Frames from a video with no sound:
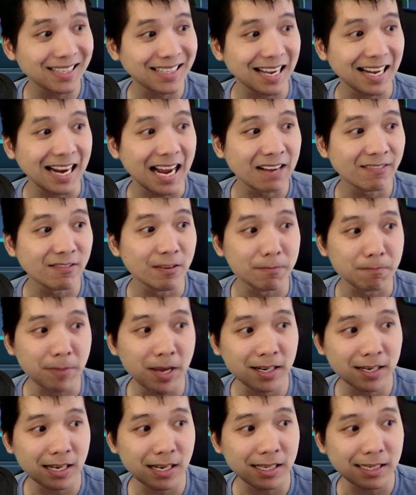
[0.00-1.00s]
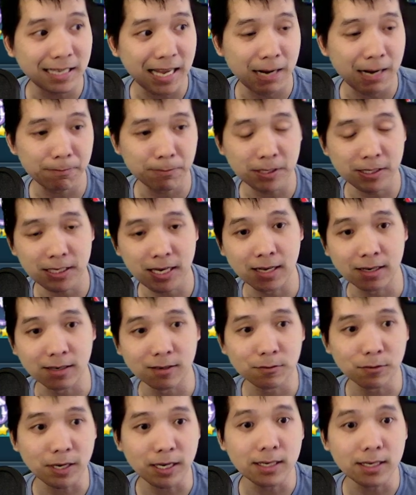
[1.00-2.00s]
that have a main attack percent,
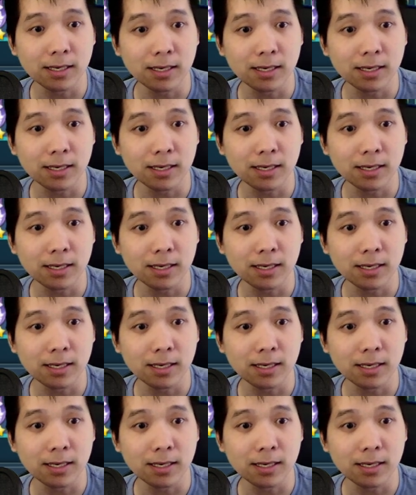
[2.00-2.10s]
right?